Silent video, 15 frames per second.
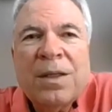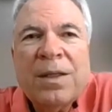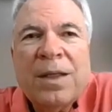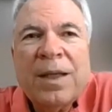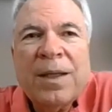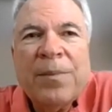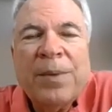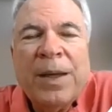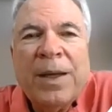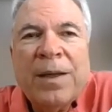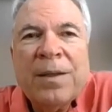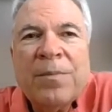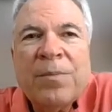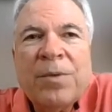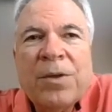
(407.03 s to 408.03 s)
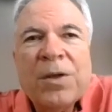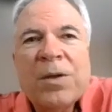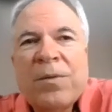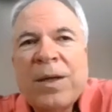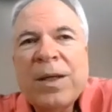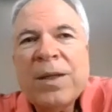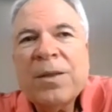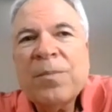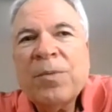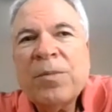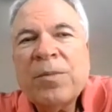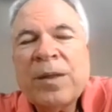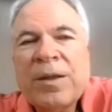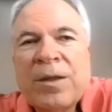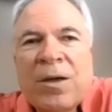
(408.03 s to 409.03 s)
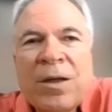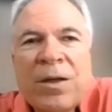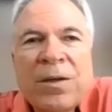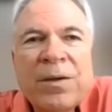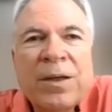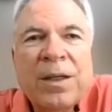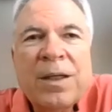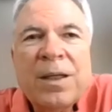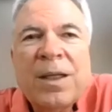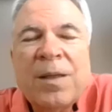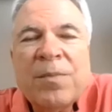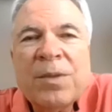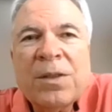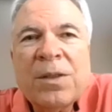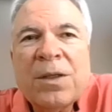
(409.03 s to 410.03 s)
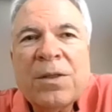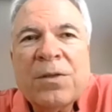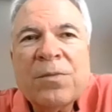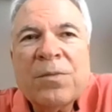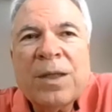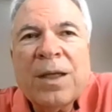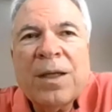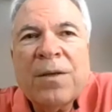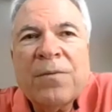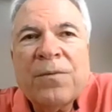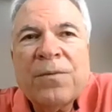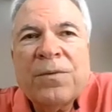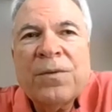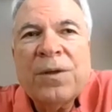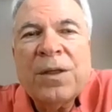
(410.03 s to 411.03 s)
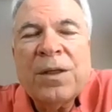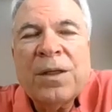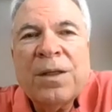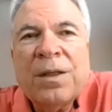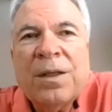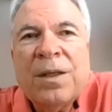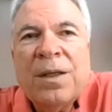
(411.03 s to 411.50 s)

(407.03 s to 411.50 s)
take a band and put it around the pulmonary artery to keep the lungs from getting flooded